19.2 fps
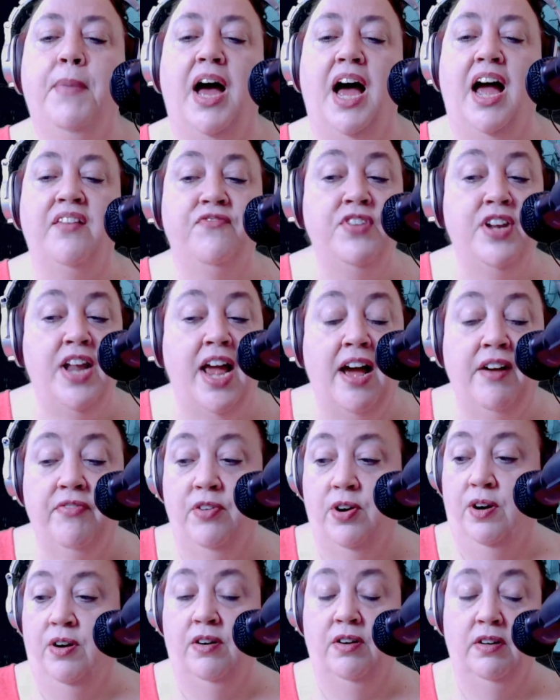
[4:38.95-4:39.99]
I've
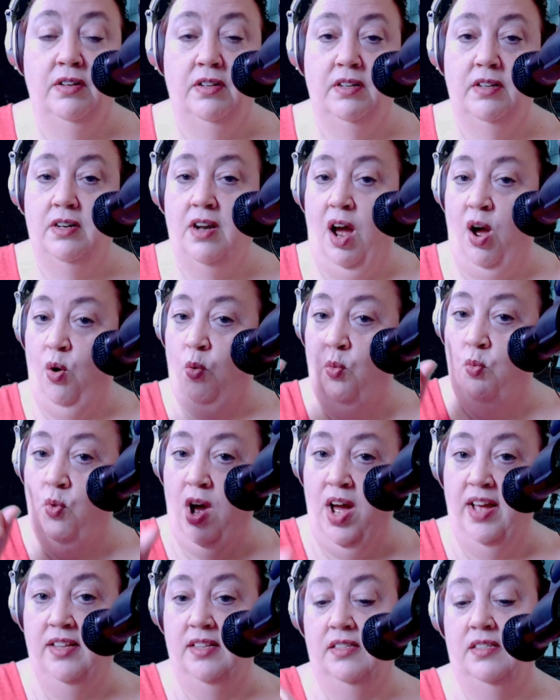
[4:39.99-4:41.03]
never not
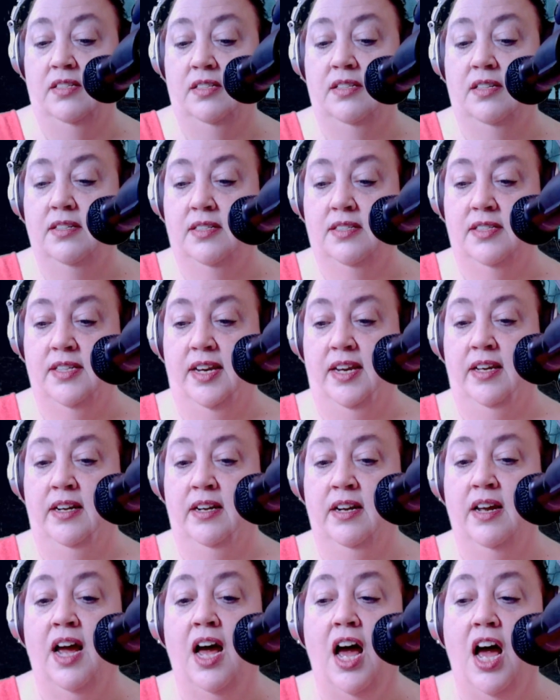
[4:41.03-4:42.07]
once seen